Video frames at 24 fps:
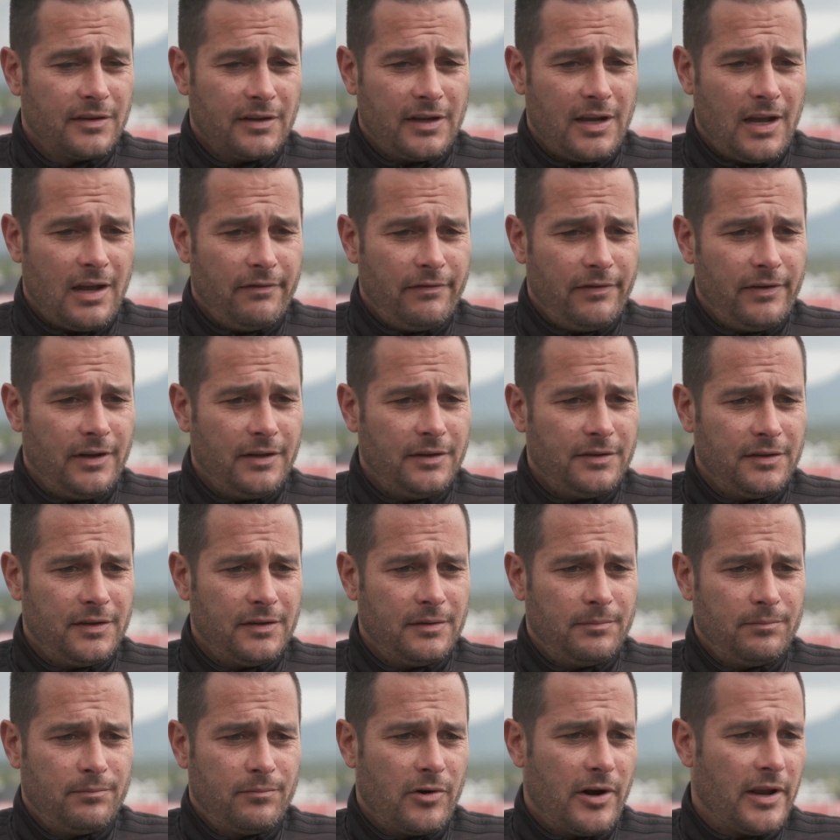The confidence
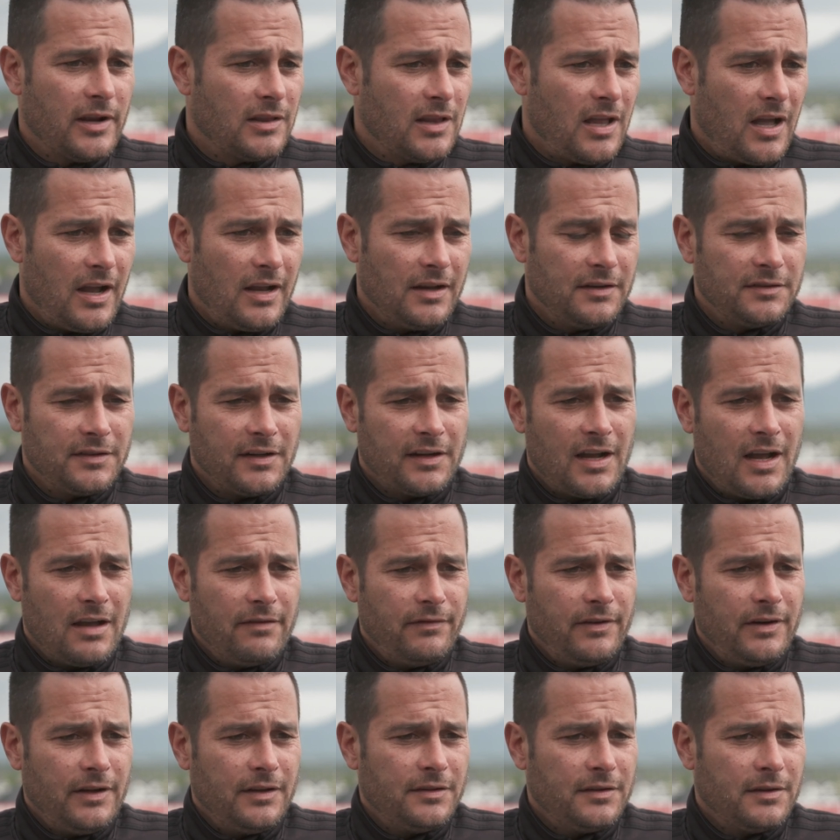to break lines, the
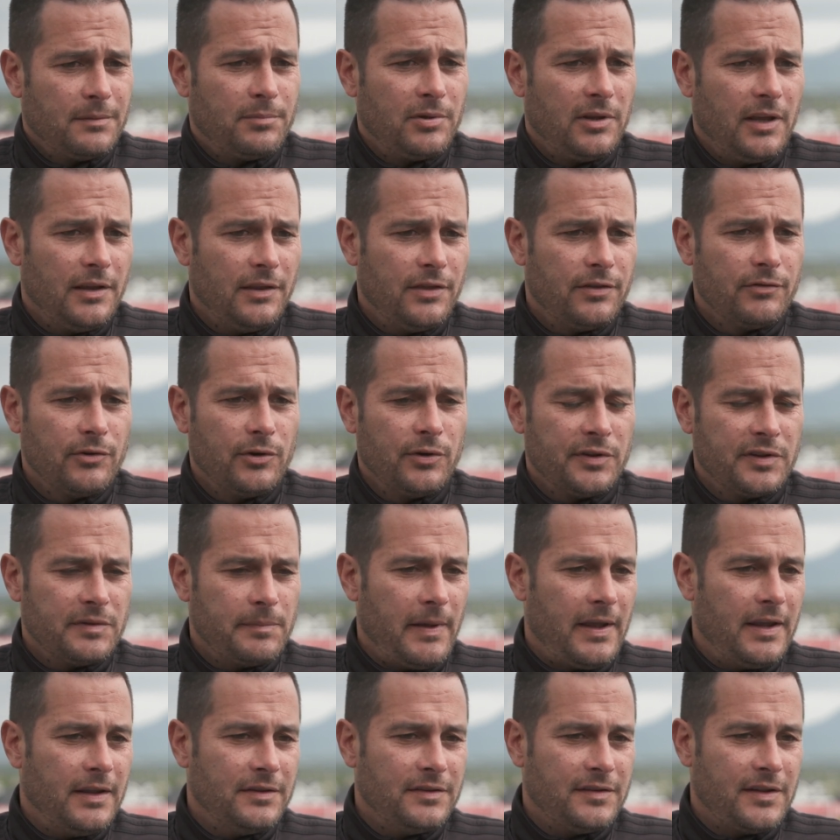confidence to play through a
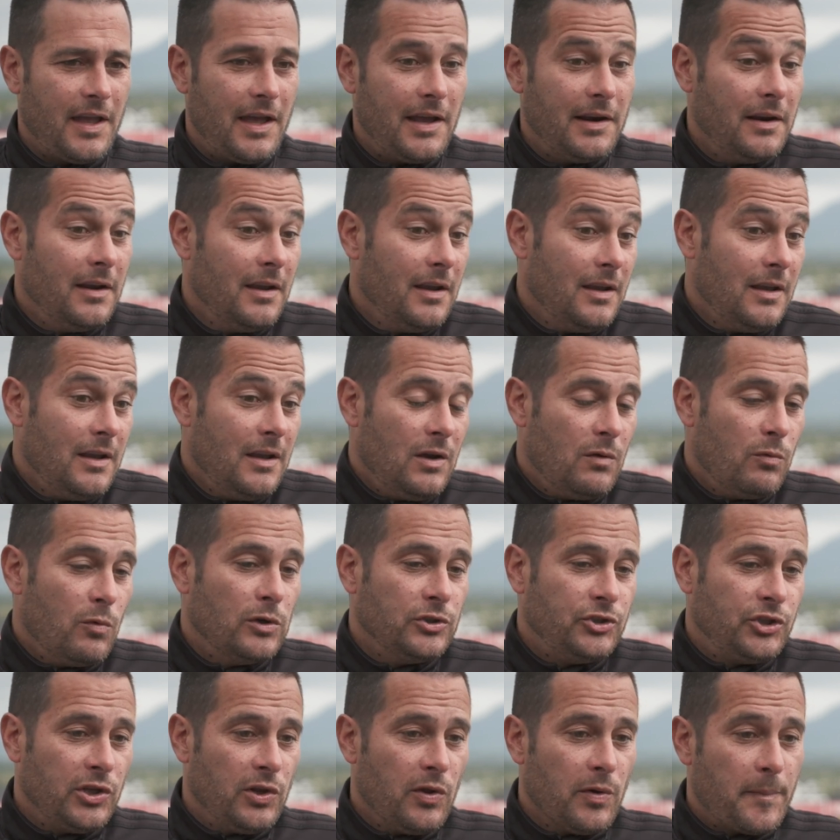space that
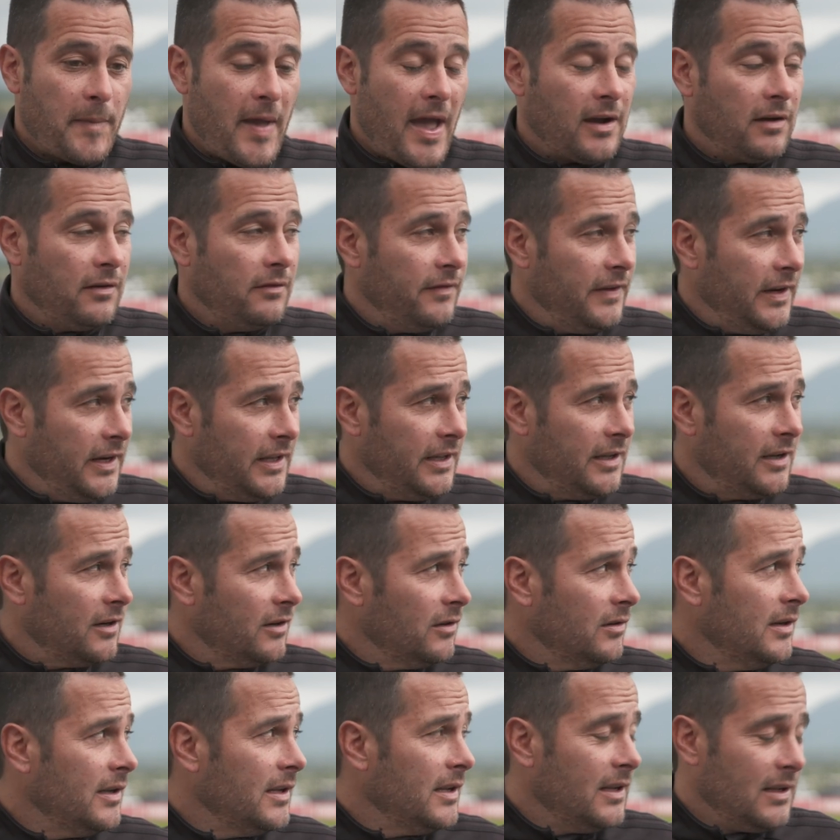once you look back on
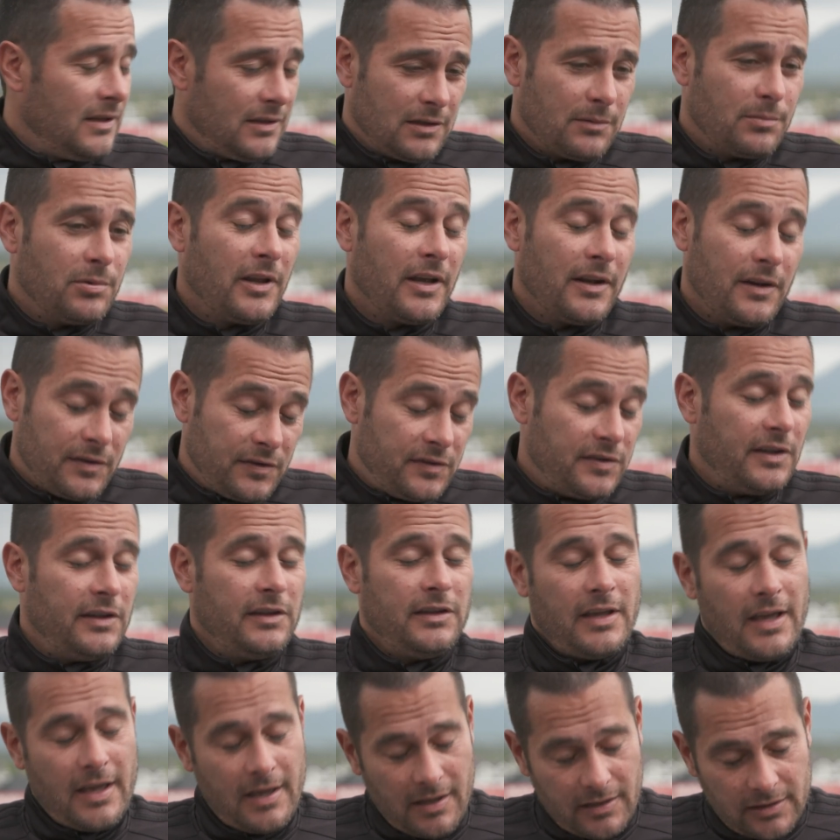video, the players
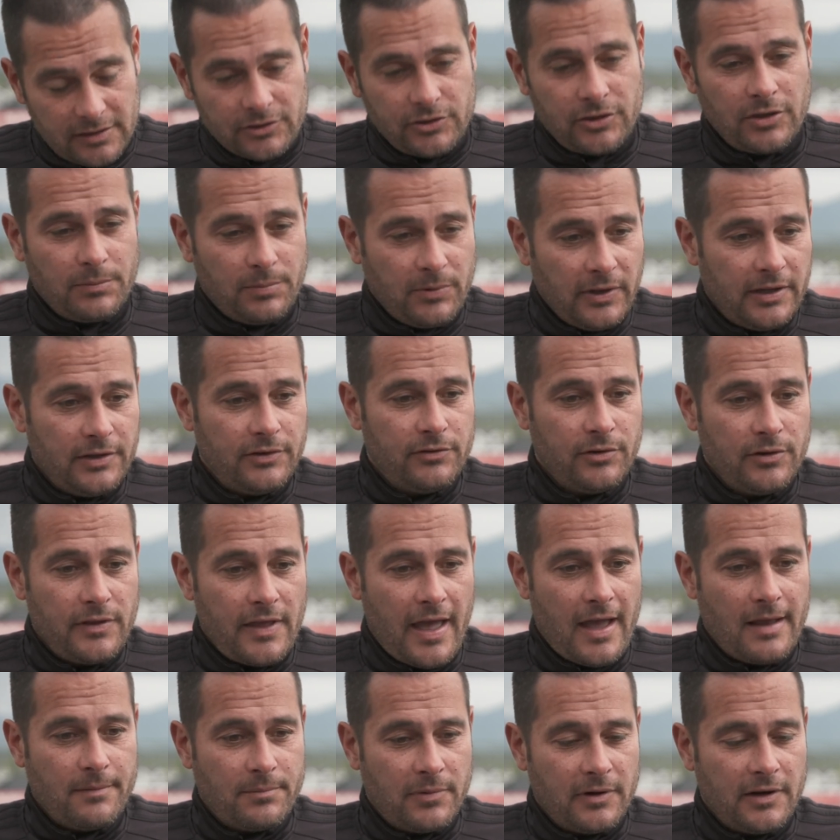see, ah, I should have played through
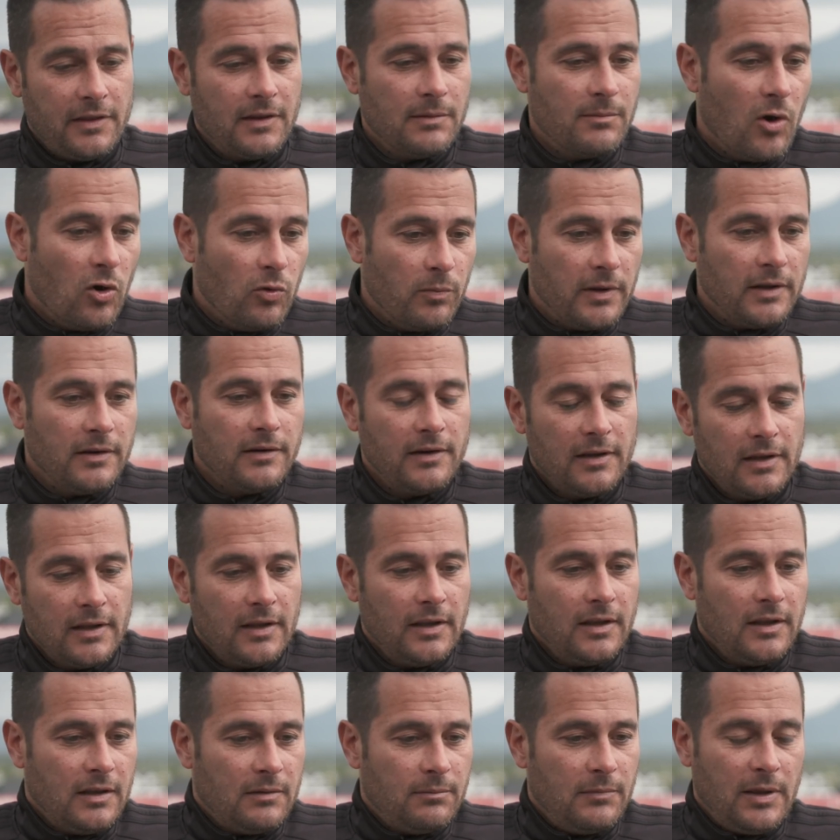that. But in the moment,
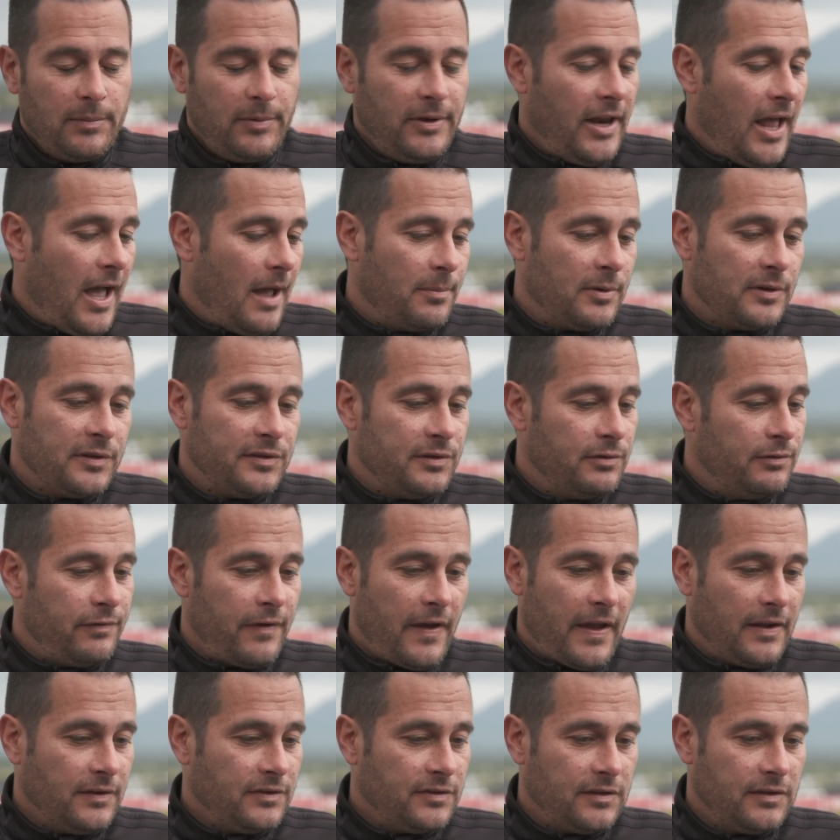maybe it happens too
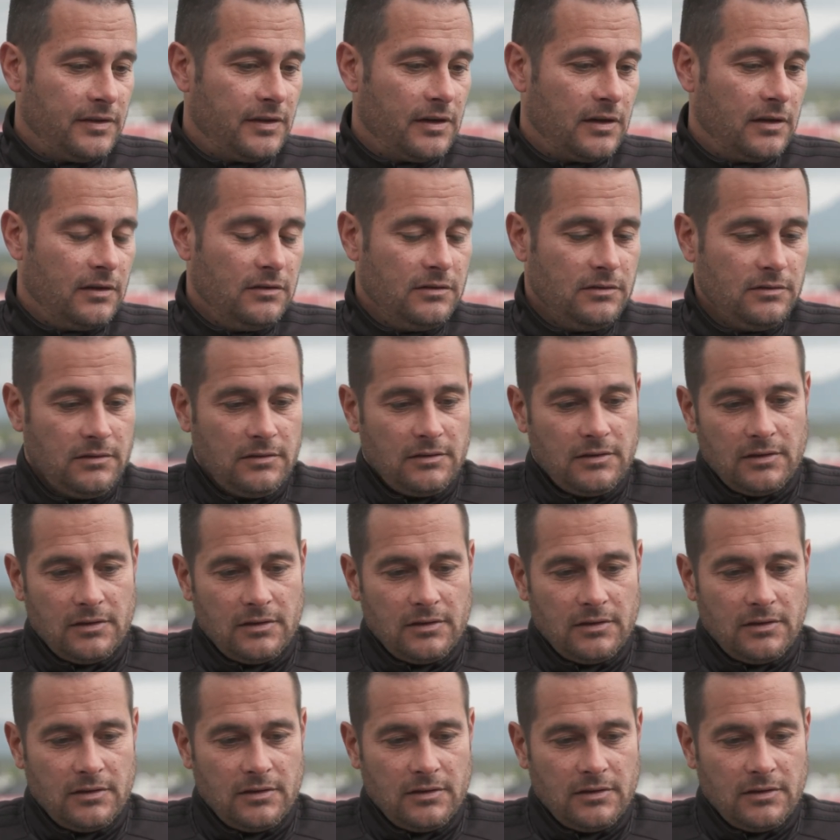fast, you know?